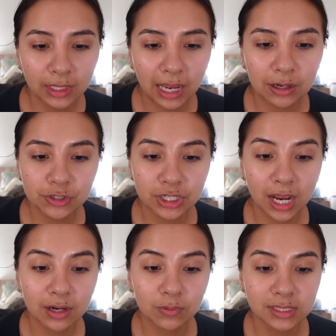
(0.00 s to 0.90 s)

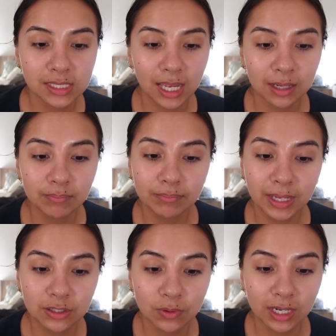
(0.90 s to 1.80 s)
Outshine once again,
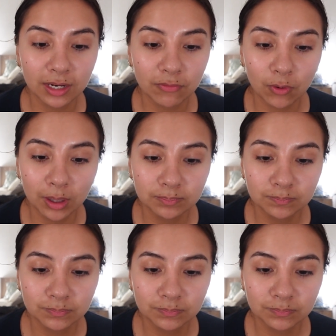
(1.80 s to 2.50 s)
page 184.